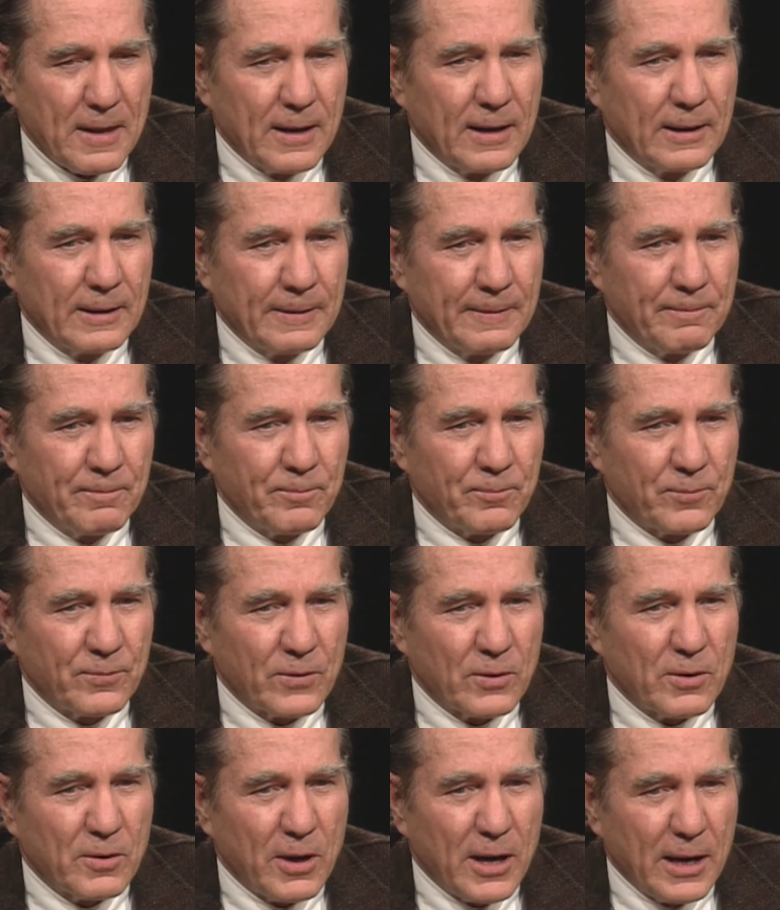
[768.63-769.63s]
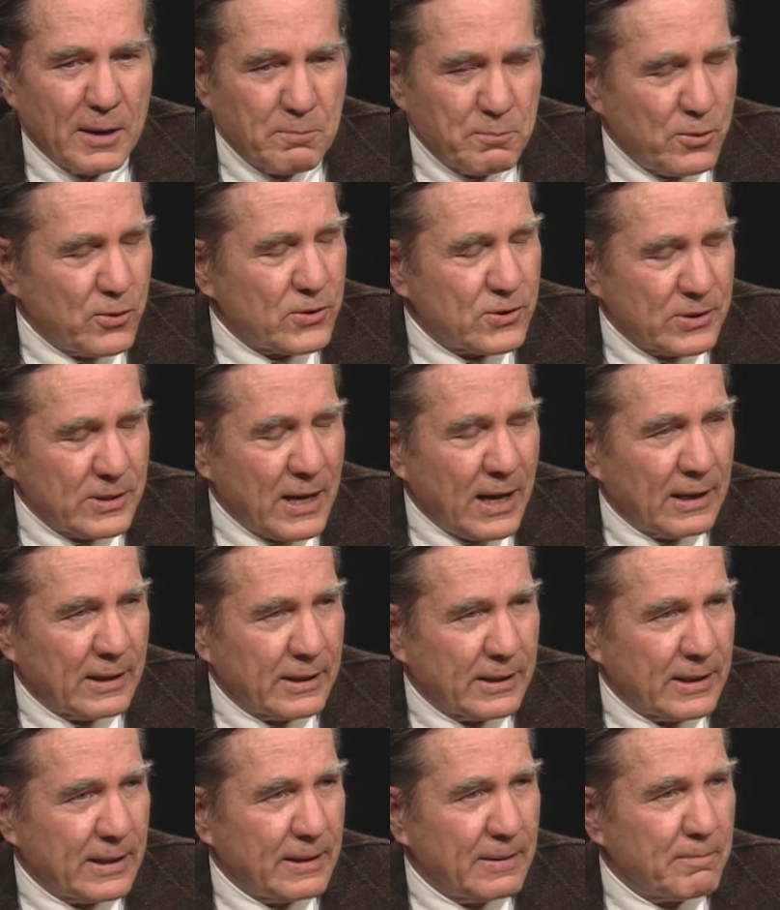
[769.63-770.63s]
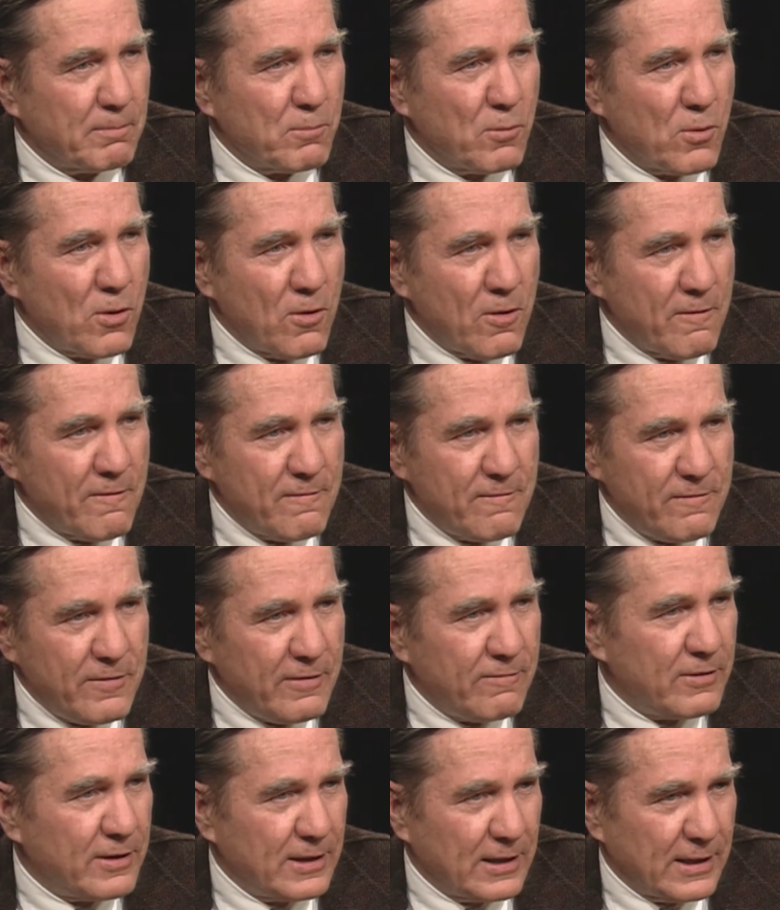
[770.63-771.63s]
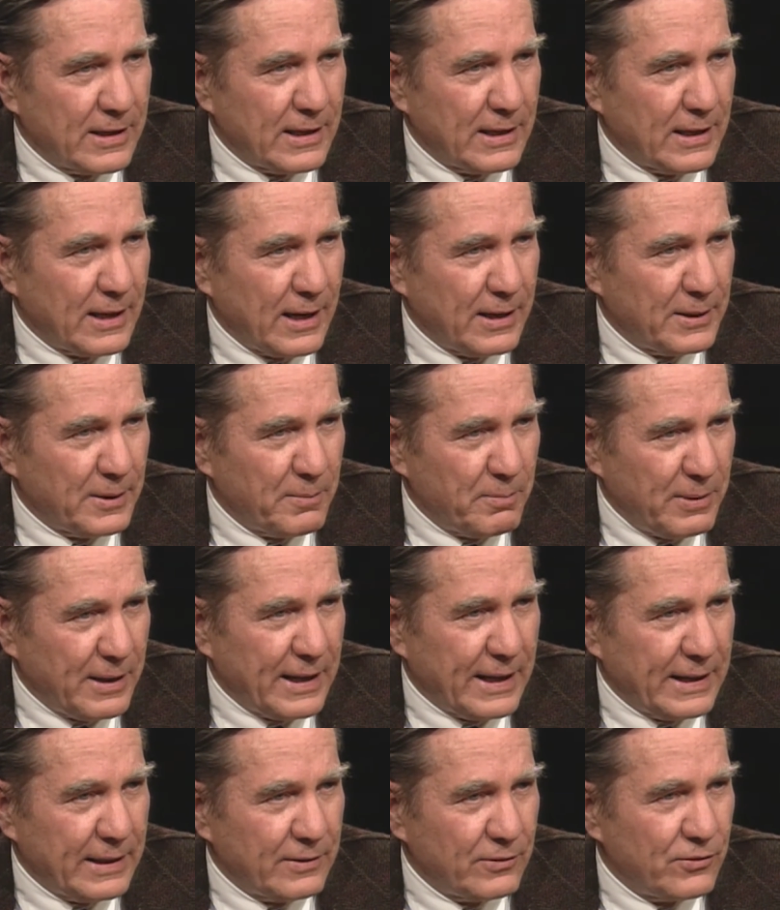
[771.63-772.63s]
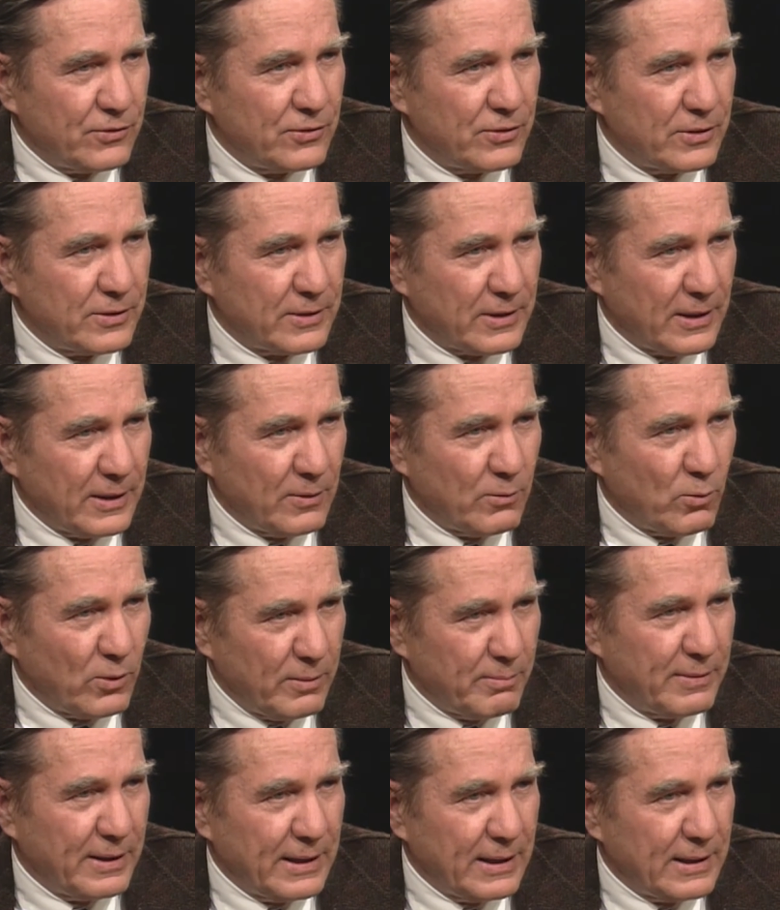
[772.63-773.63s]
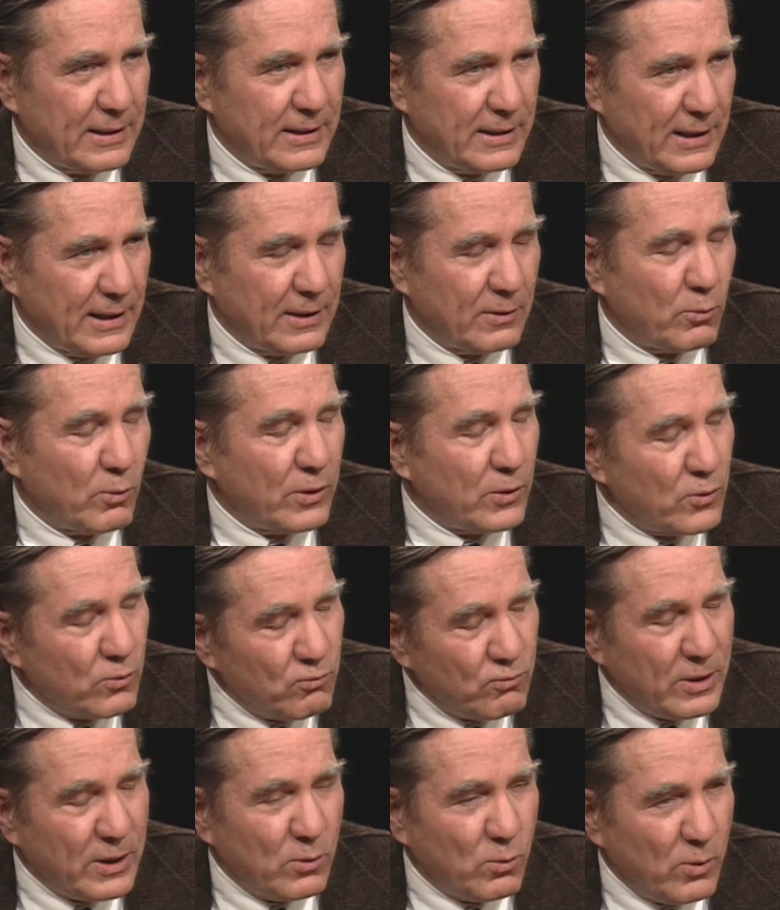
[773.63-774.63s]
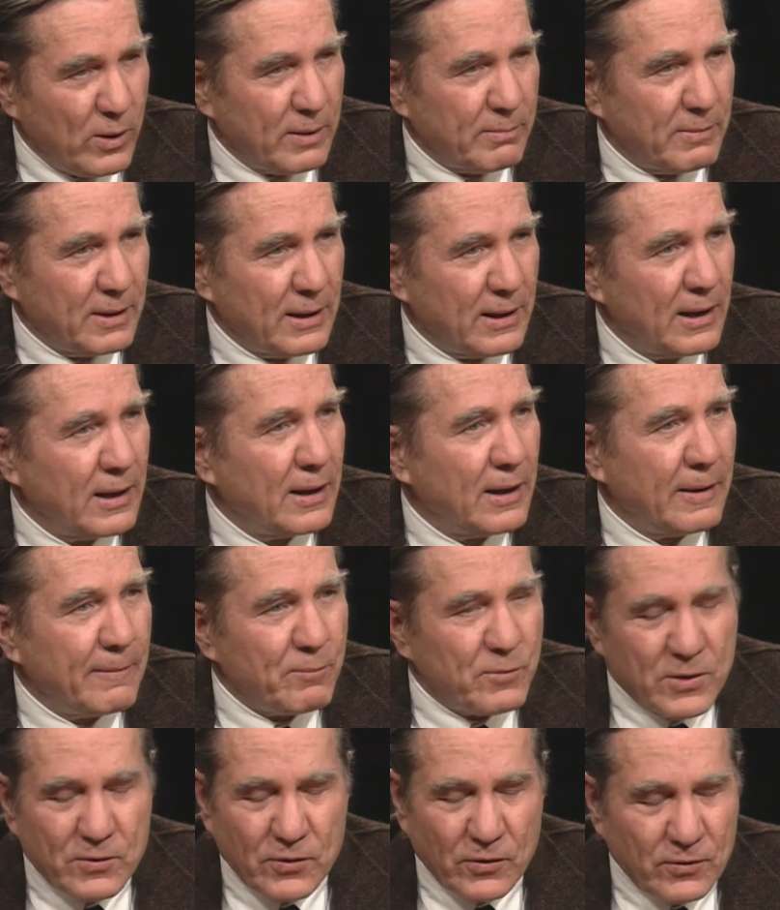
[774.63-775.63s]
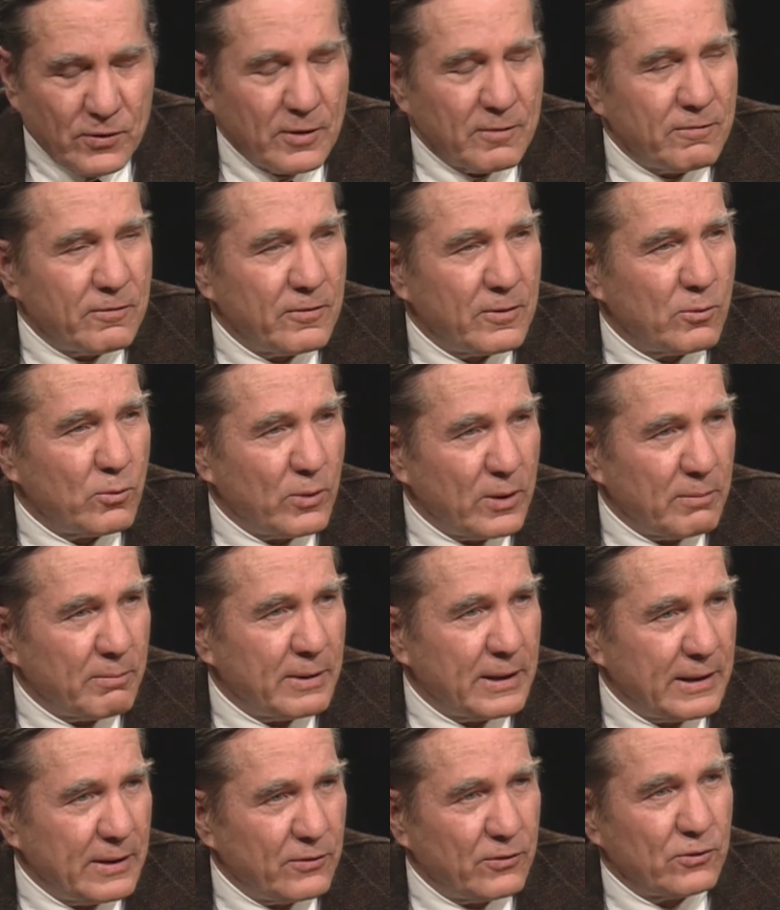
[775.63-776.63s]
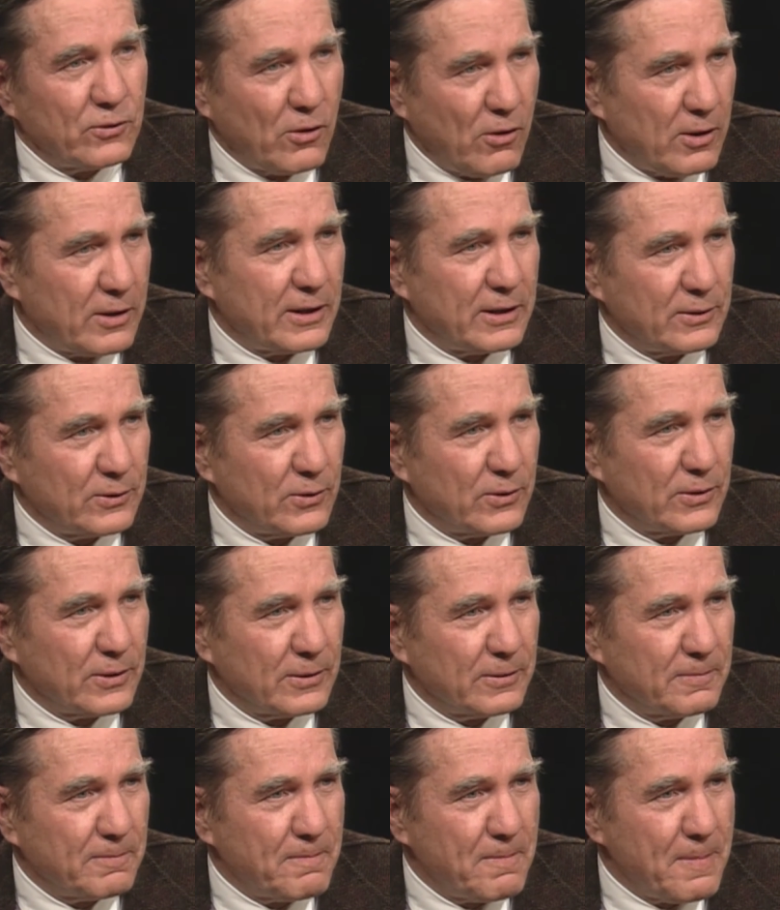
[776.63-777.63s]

and personality more vividly on the page than Whitman did. When you read Whitman, it's as if Whitman is talking to you.